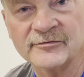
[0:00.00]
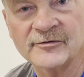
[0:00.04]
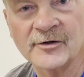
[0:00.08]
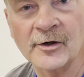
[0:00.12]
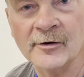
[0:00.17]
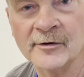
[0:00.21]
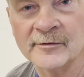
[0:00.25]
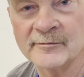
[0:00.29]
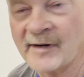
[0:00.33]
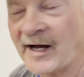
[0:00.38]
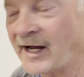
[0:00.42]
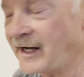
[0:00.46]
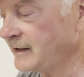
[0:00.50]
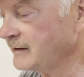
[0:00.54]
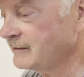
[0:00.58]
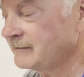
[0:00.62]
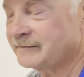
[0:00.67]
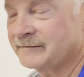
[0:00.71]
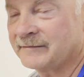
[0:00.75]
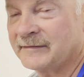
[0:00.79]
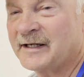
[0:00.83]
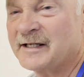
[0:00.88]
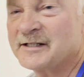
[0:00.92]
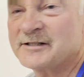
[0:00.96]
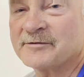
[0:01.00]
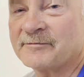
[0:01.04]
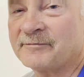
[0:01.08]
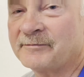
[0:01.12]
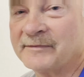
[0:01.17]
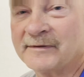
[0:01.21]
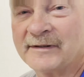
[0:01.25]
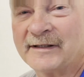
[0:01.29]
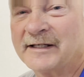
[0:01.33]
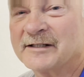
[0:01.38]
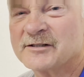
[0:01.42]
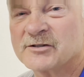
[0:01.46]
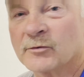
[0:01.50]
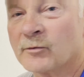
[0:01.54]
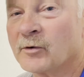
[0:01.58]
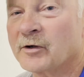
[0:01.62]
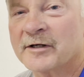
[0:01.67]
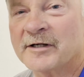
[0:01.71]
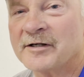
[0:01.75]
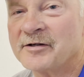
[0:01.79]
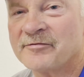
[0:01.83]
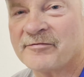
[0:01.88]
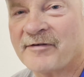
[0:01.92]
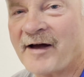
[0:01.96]
going by. It's a
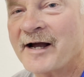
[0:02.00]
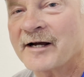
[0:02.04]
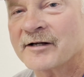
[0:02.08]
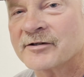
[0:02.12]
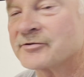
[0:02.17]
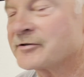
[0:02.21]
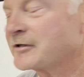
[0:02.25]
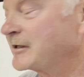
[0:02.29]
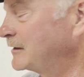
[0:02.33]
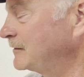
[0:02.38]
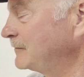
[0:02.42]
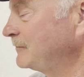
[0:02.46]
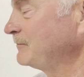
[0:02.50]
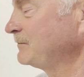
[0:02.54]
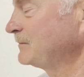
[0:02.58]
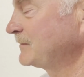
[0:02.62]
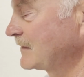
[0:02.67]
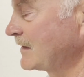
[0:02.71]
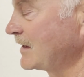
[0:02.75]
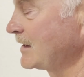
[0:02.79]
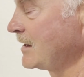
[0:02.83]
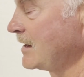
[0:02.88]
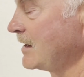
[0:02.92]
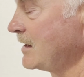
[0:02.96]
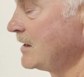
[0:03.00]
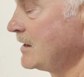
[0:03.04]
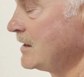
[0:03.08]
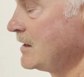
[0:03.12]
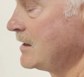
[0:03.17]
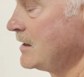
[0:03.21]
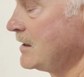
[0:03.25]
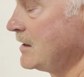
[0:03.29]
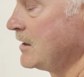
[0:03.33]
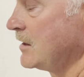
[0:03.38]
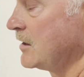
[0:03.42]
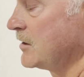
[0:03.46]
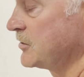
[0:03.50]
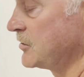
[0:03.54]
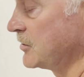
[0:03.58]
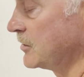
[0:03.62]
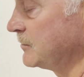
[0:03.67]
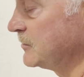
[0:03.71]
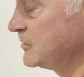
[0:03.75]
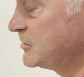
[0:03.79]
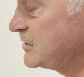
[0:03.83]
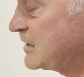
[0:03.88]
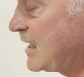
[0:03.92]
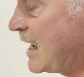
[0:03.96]
working factory. Yep.
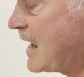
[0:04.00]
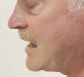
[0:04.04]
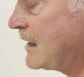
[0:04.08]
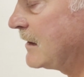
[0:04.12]
Thermostat,